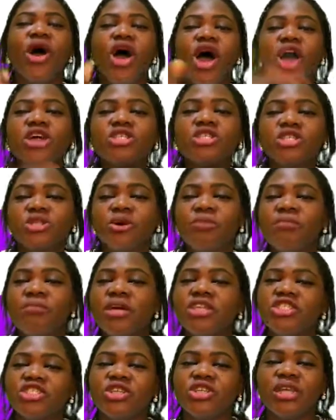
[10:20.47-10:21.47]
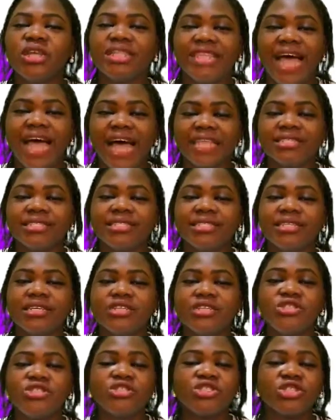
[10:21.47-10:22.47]
Also, make sure that
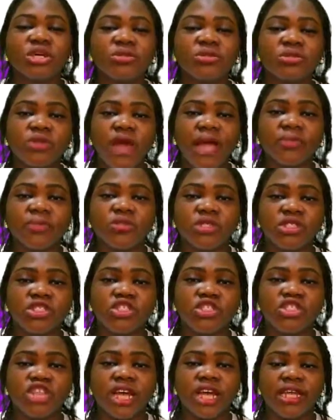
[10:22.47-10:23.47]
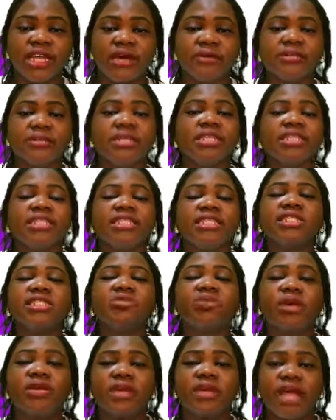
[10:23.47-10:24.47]
you subscribe to this channel. This is
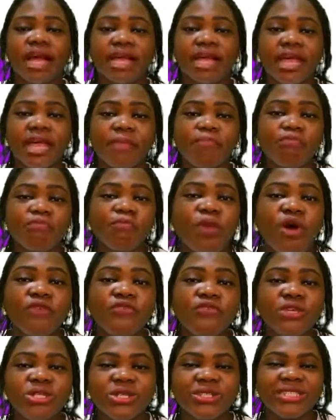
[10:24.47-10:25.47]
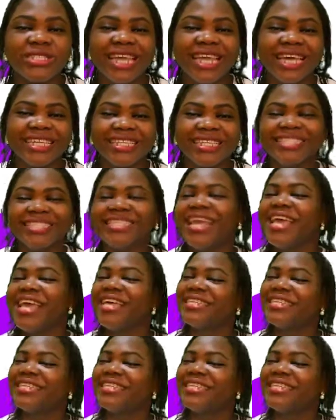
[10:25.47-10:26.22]
where you can get more videos like this.